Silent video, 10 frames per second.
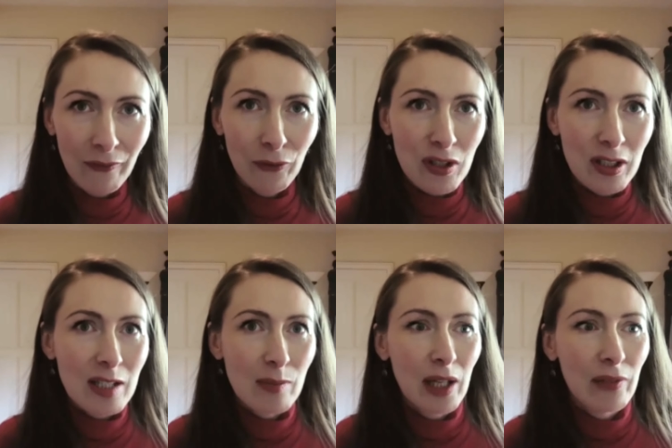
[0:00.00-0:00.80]
For
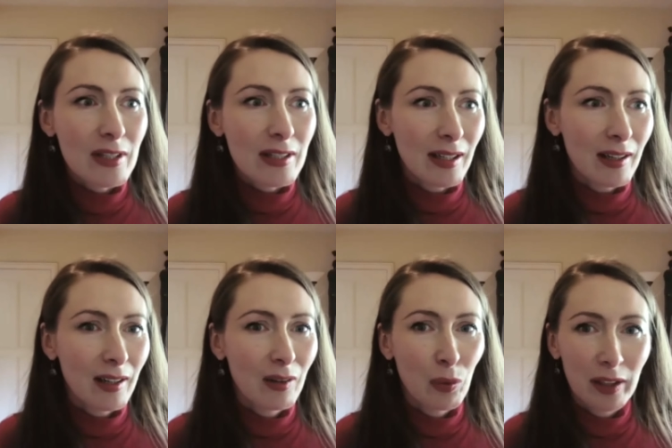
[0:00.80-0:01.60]
6 months,
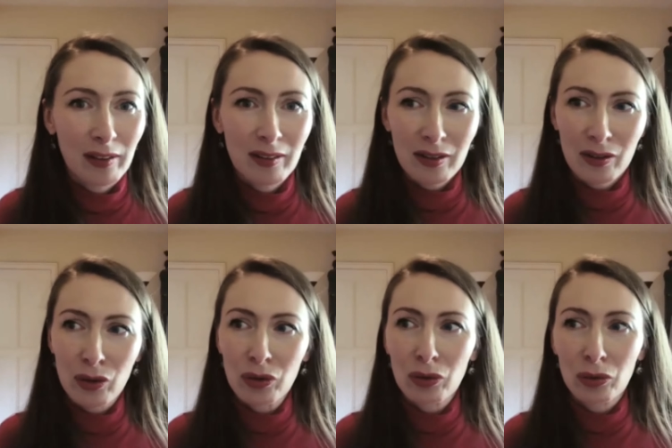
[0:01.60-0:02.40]
I went
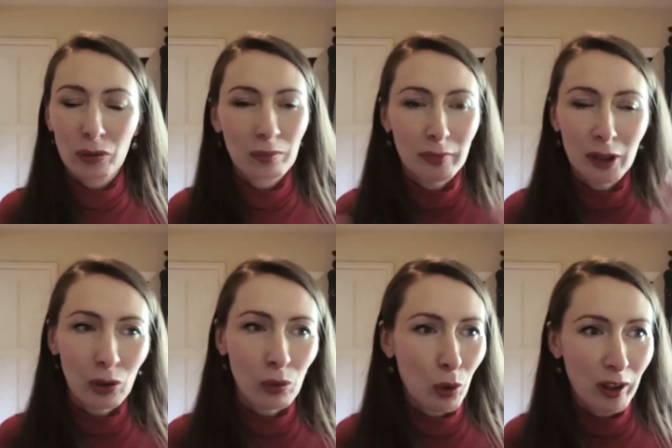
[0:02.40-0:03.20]
to
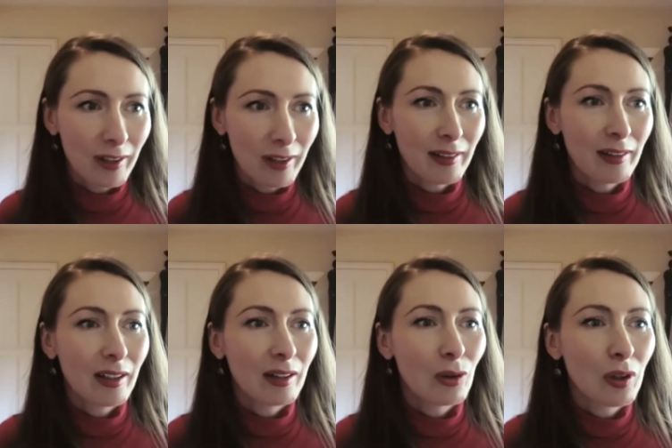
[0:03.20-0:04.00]
work in
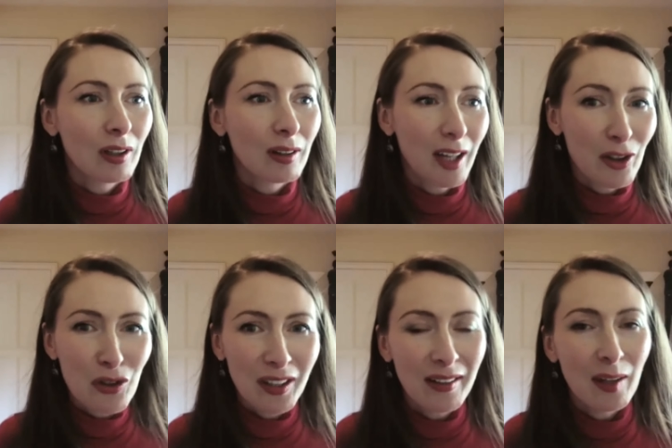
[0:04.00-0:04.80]
a local
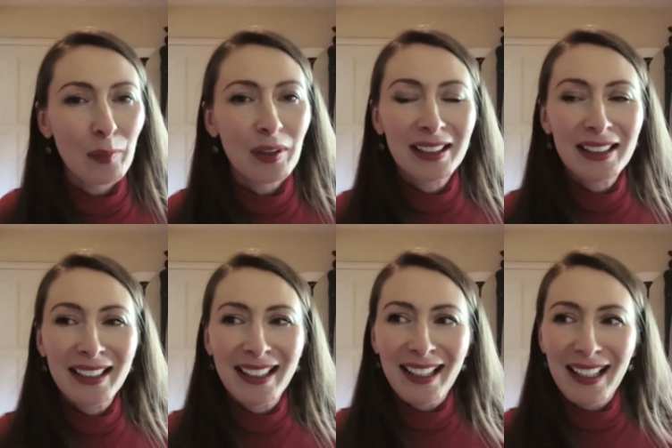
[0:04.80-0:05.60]
country club
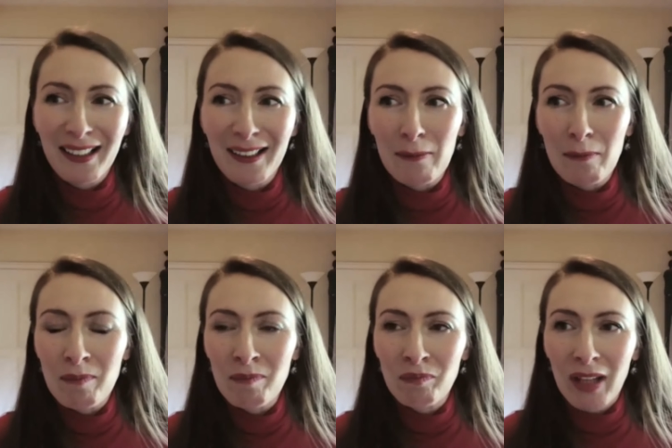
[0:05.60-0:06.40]

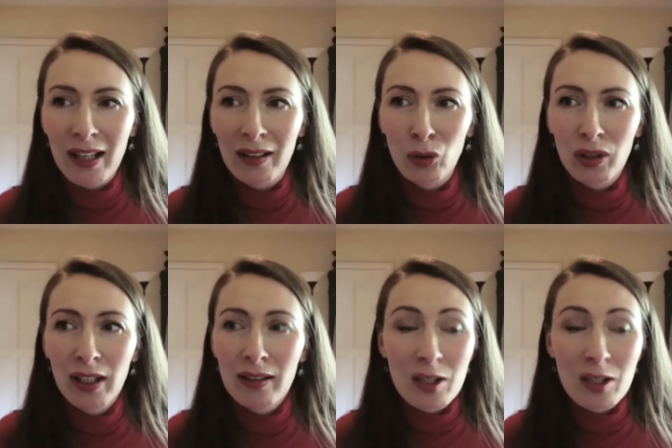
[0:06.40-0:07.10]
and to gain